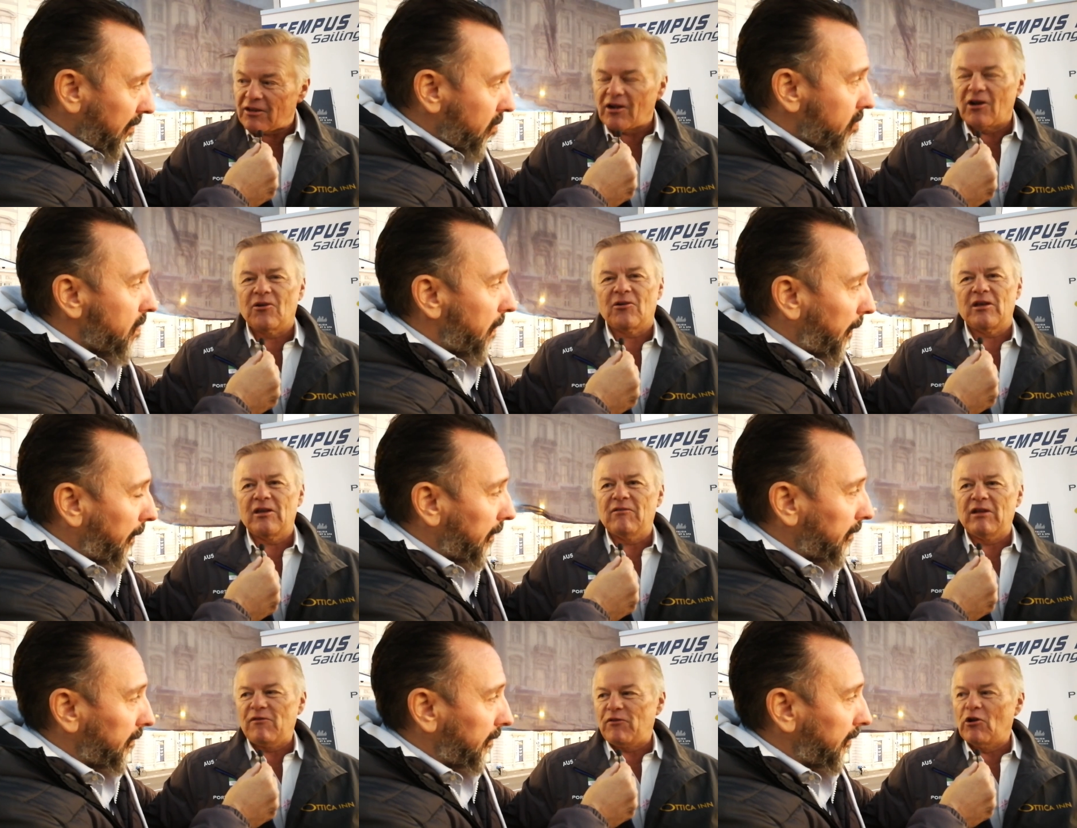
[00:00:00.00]
Speaker 1: You know,
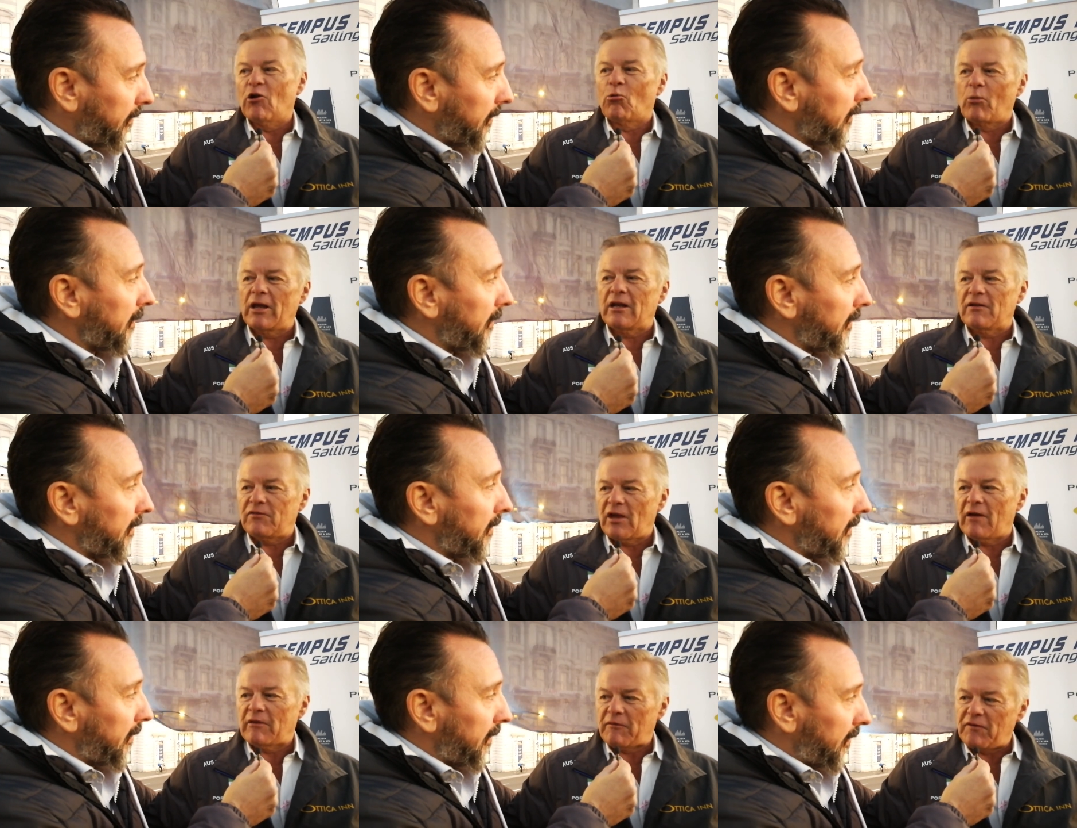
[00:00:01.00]
even if you don't win, if
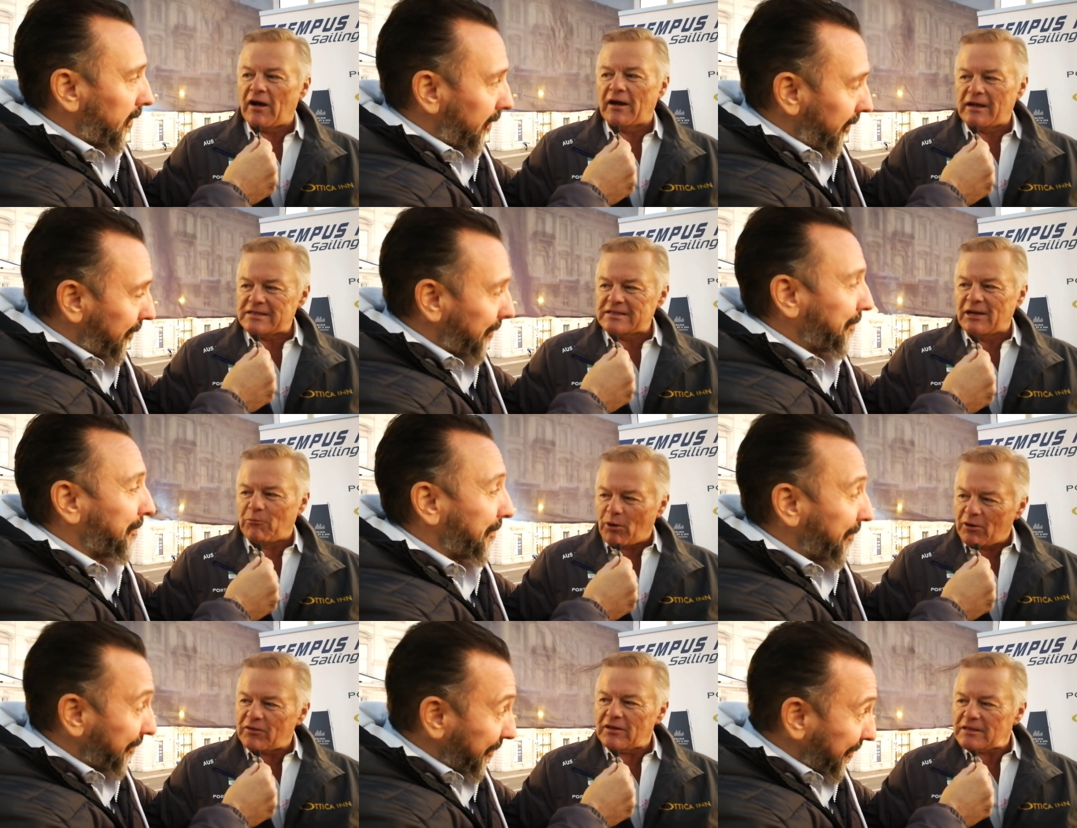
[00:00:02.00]
you're having fun, it's still
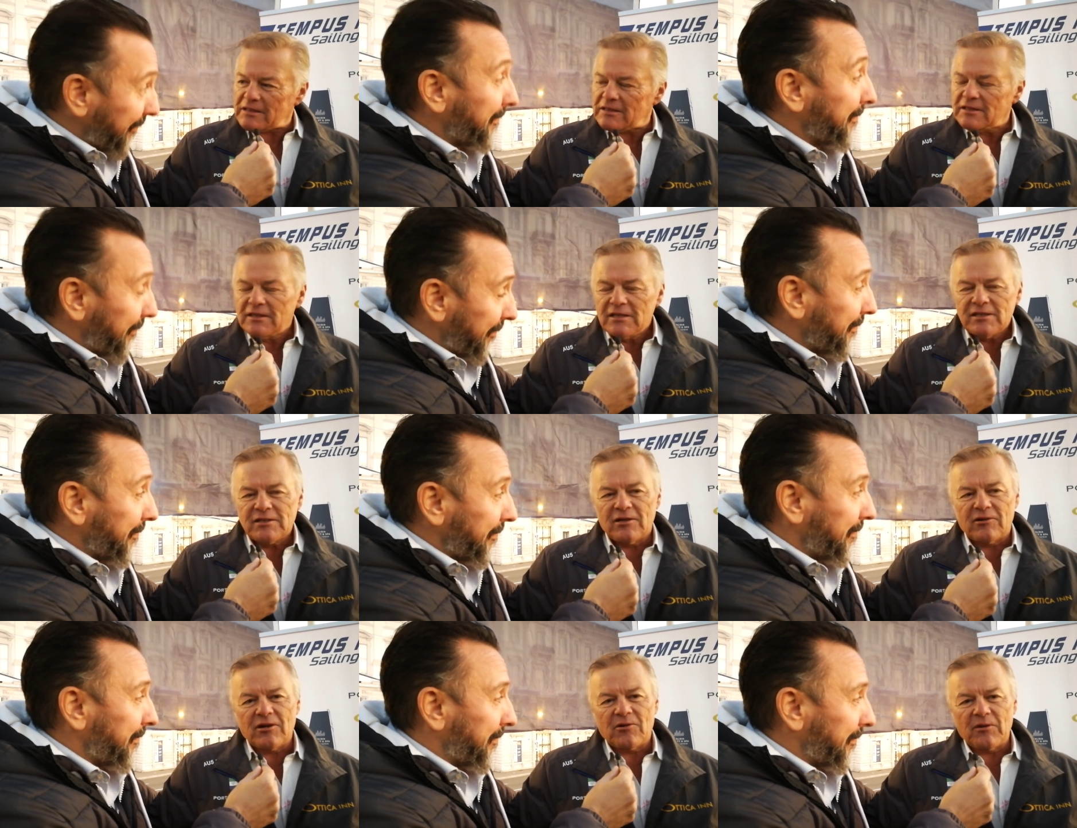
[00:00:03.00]
worth it.
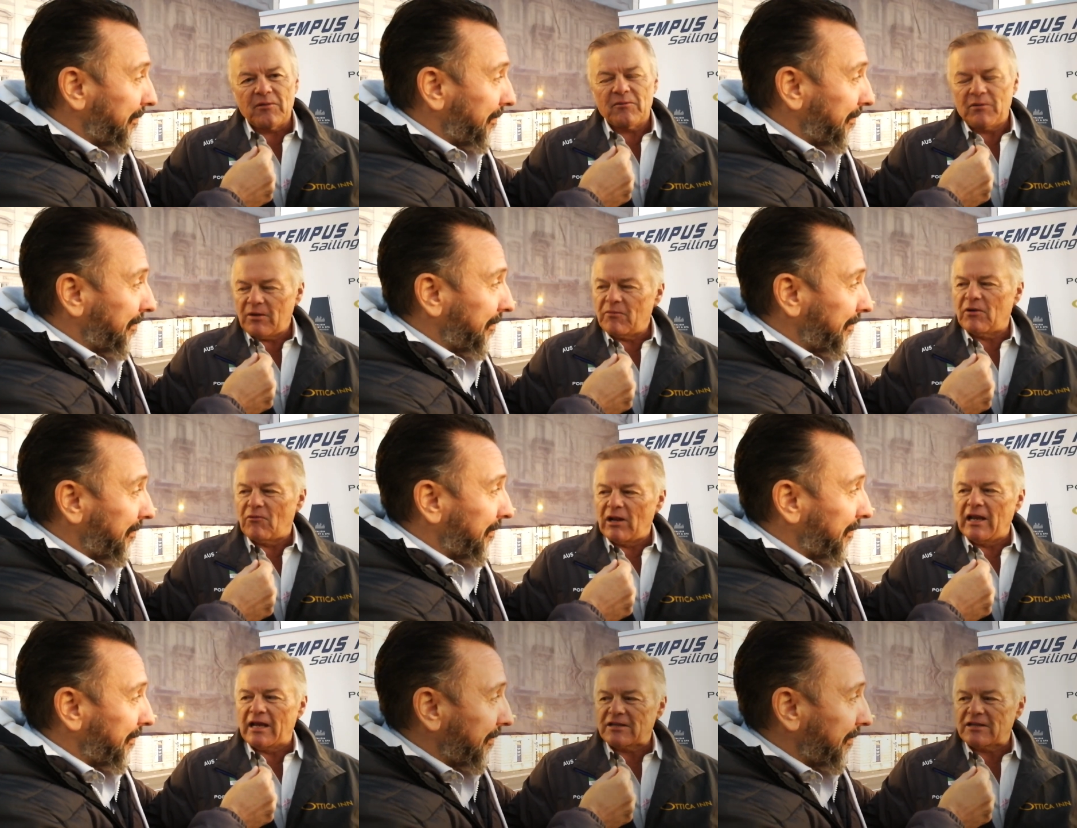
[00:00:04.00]
So no, we, we, we're really